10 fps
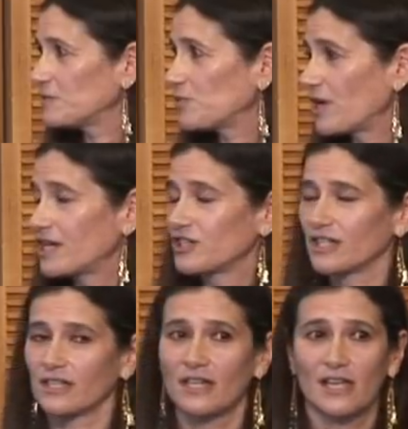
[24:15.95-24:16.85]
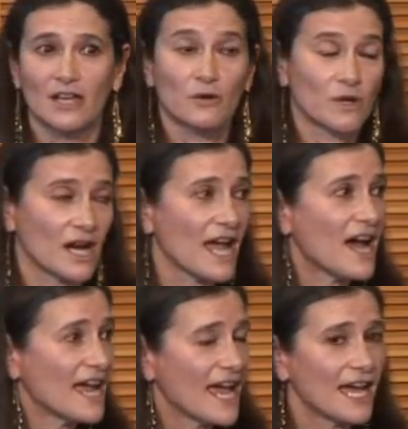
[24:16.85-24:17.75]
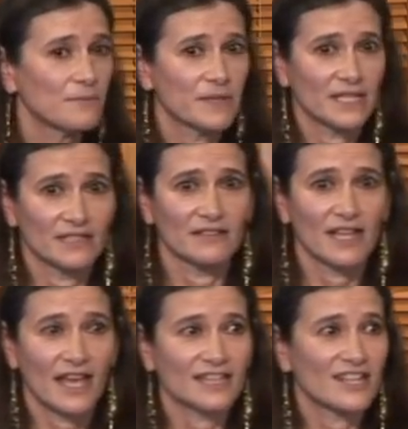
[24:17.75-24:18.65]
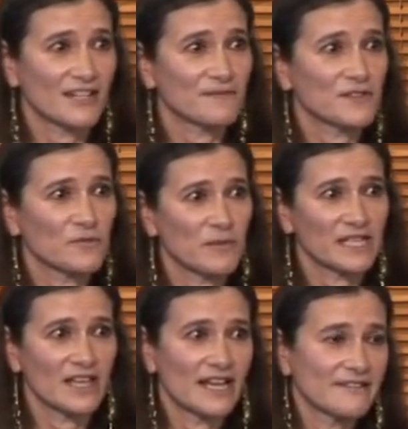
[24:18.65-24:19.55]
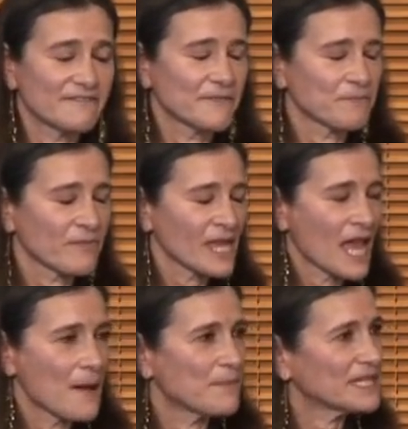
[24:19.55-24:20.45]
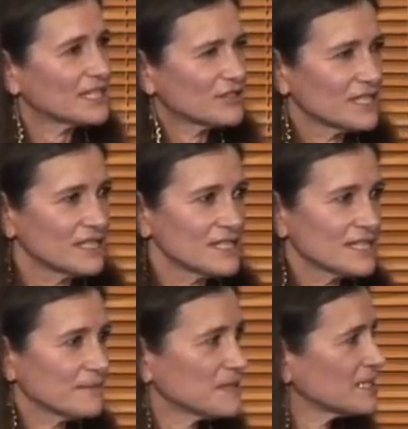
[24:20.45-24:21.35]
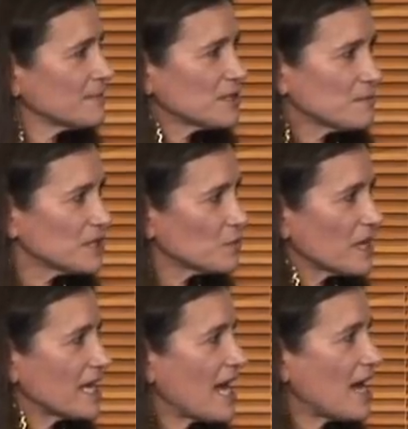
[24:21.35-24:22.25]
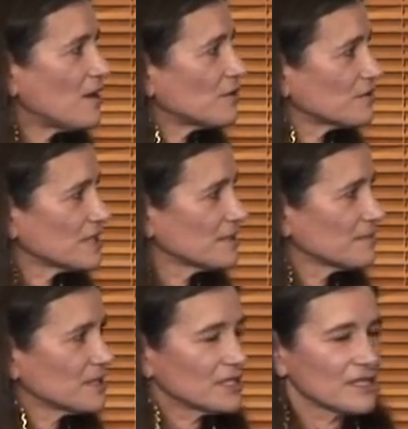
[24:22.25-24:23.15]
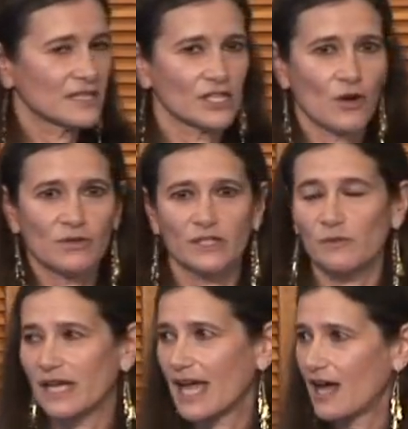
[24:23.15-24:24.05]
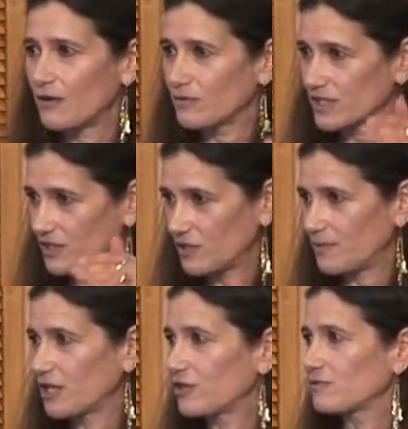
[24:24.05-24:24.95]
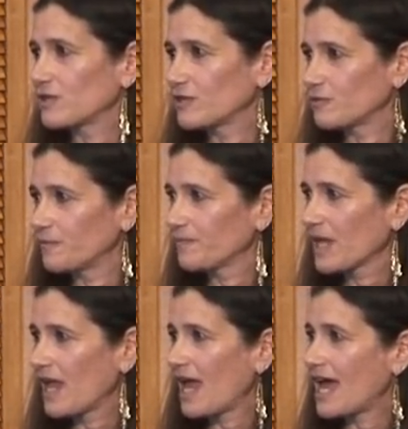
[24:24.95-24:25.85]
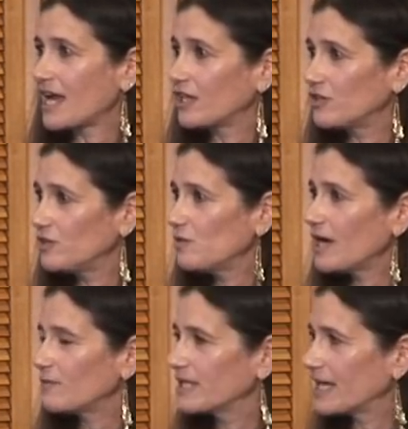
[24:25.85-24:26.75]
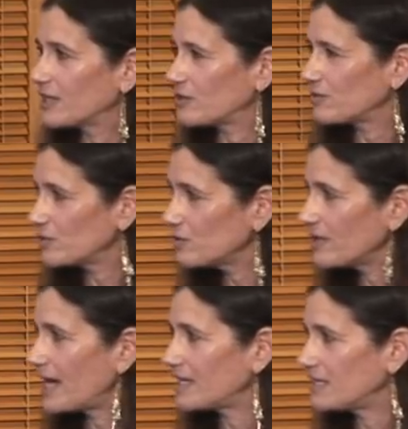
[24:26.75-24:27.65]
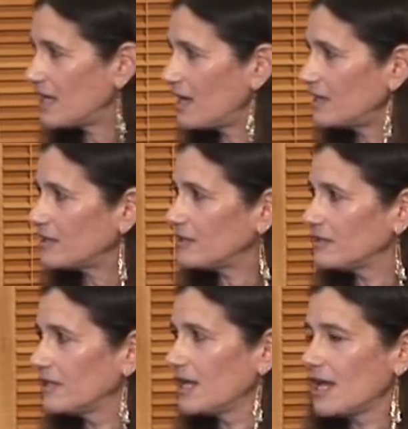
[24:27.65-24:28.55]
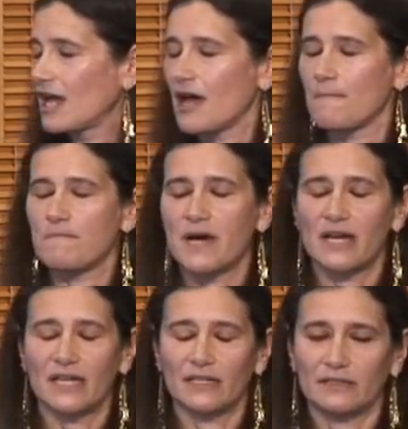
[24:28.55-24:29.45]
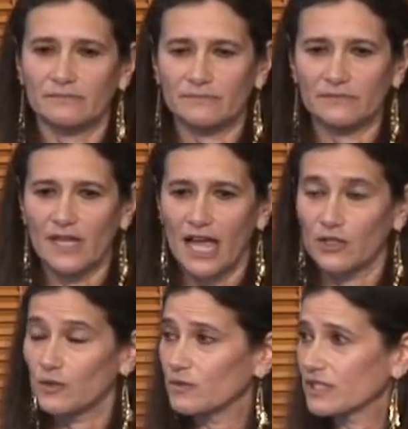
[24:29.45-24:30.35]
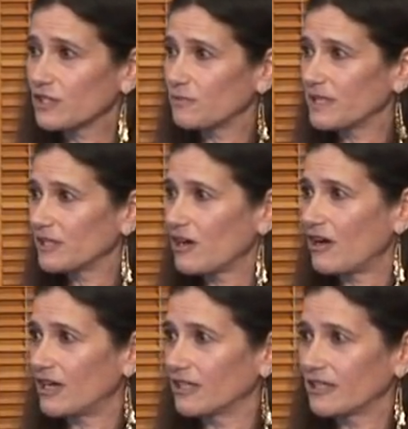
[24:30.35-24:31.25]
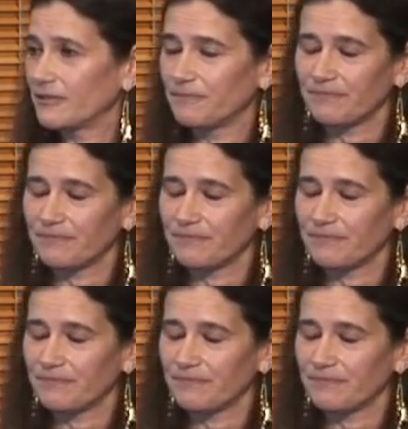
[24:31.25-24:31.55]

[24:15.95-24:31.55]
depression, where I had been at times of my life. But there didn't seem to be a way out. The only way out was going to be through. And I knew I would get through that tunnel, but I knew it was going to be long,